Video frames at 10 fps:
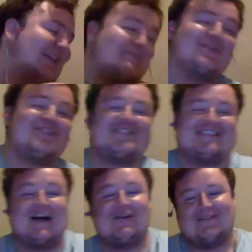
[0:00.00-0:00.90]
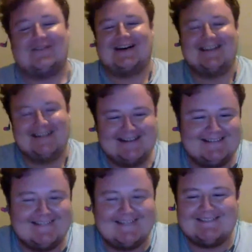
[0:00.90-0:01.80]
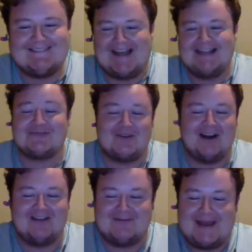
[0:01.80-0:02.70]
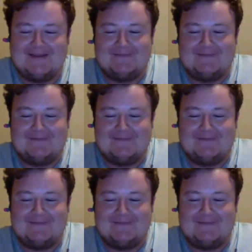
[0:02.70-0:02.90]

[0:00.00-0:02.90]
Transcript: to put yourself on. That's rough, man.